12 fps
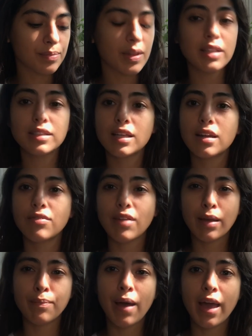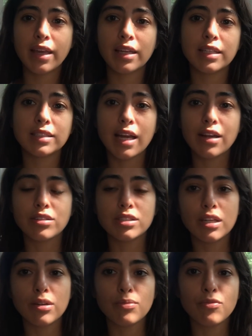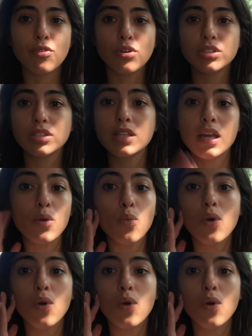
instead of like buying an entire serum for just like